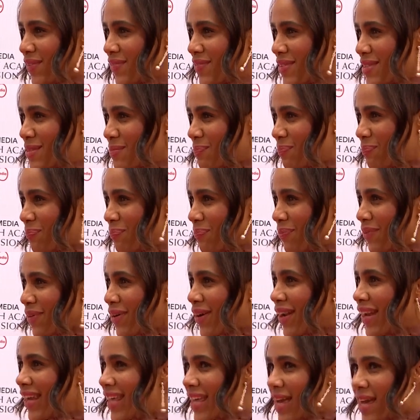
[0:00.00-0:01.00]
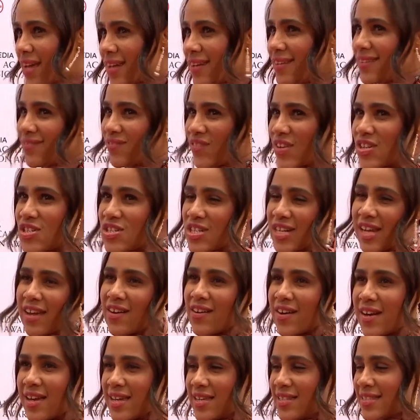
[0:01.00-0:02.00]
all of these brilliant
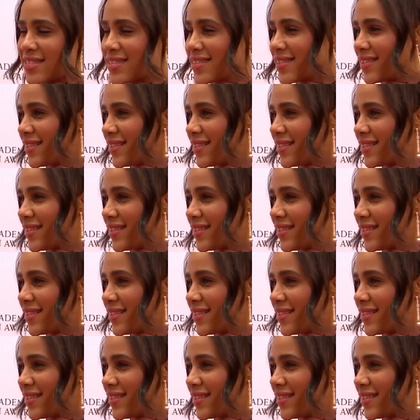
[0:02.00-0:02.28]
visionaries.